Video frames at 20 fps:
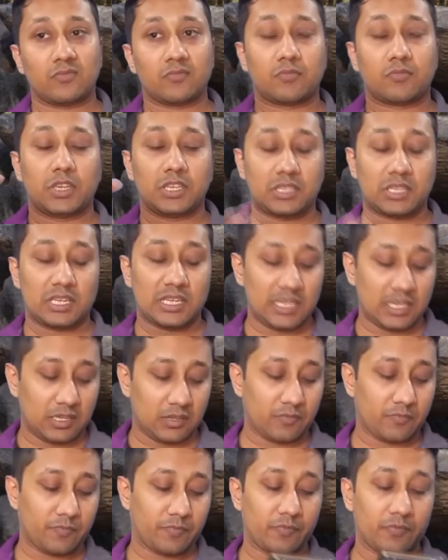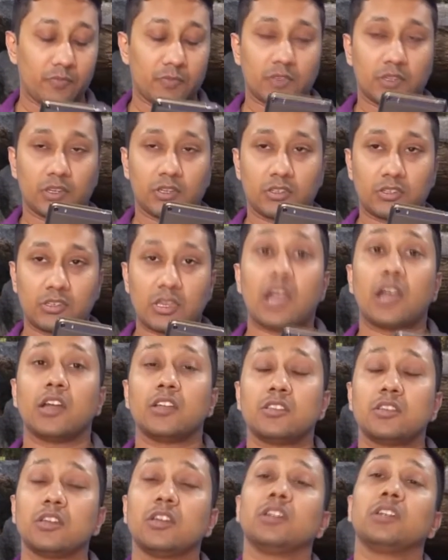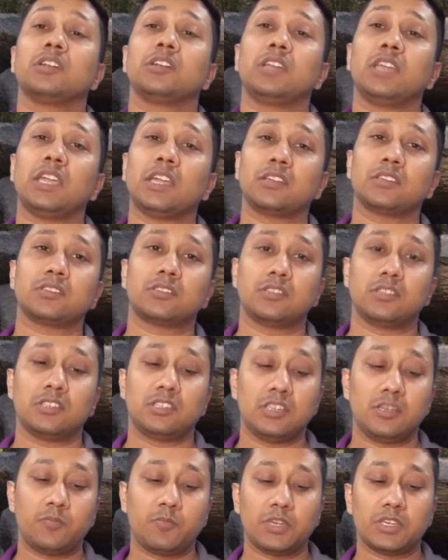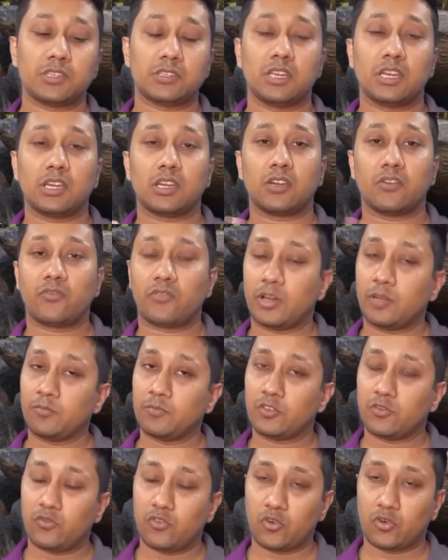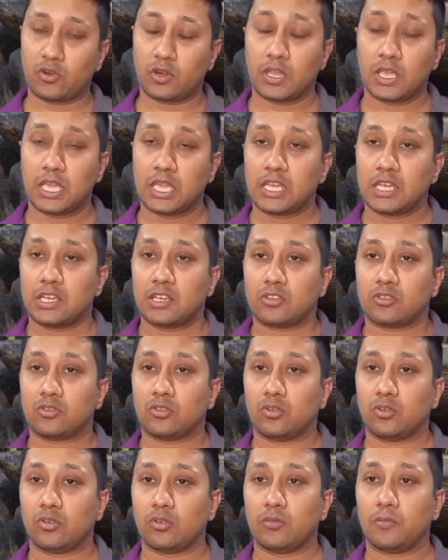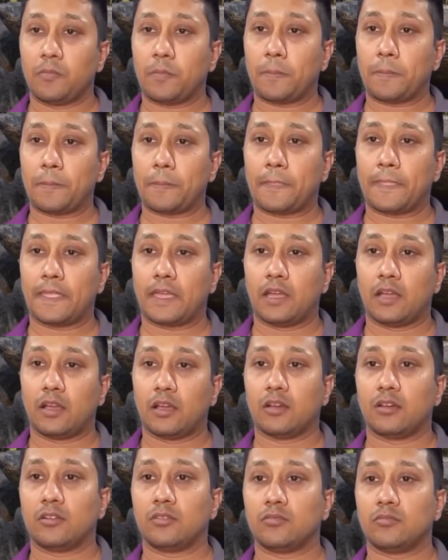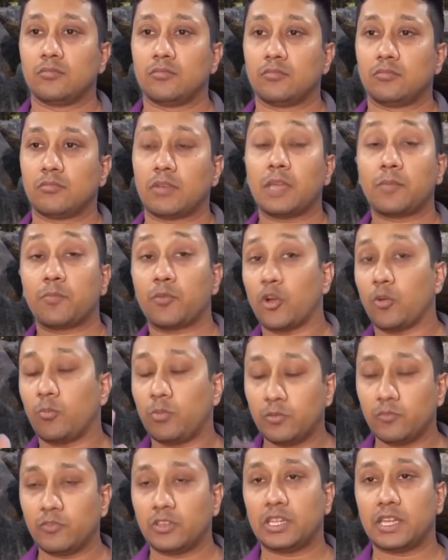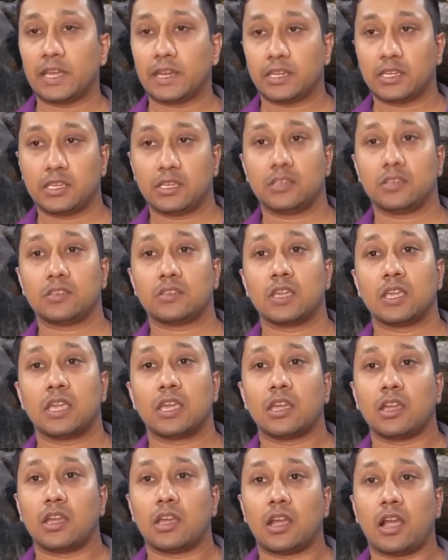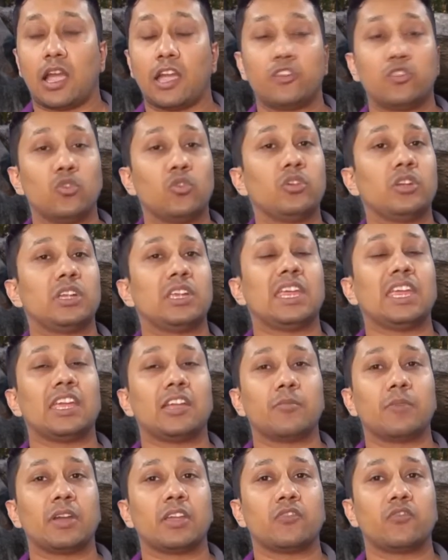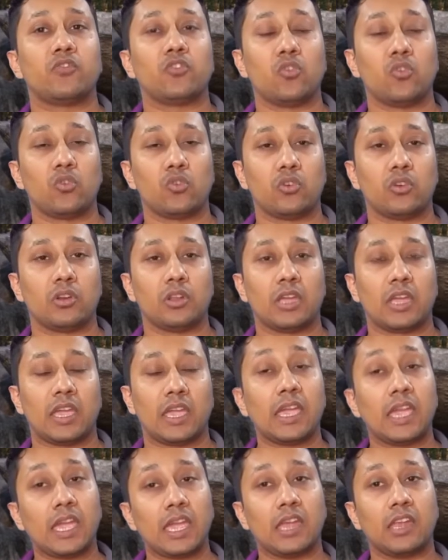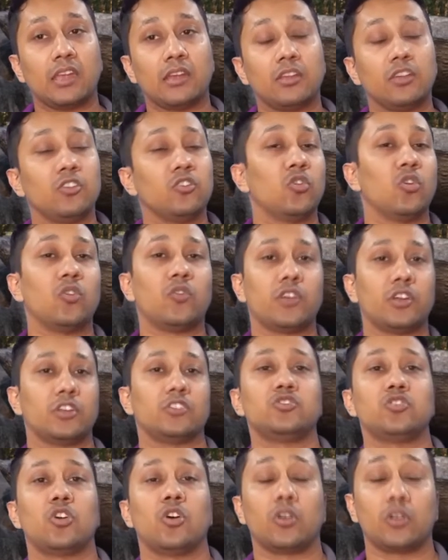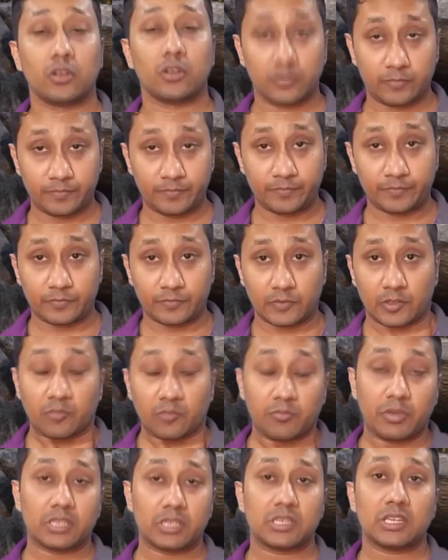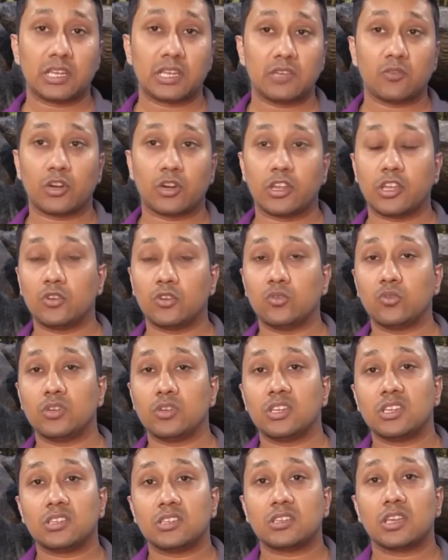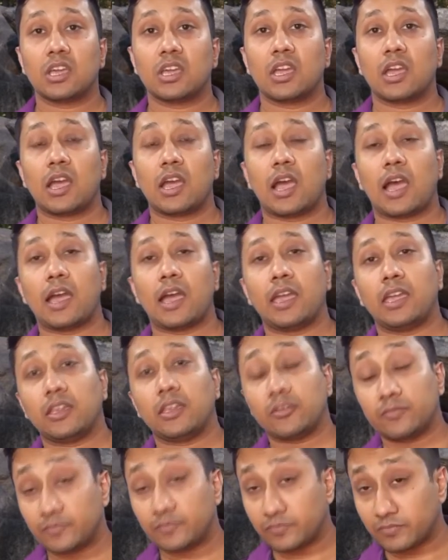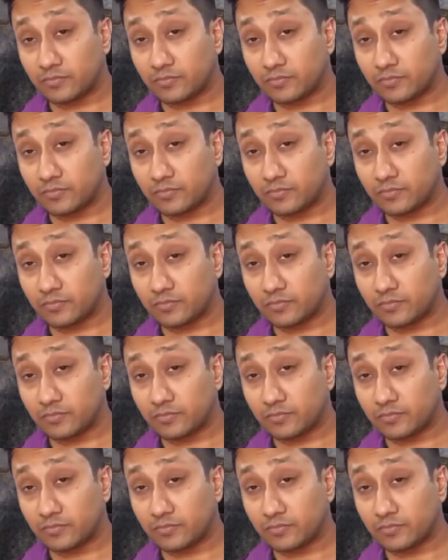basically, the charge takes the GPS data from the phone. So my problem with that is, I don't take my phone and go for a jog. Basically what I do is, I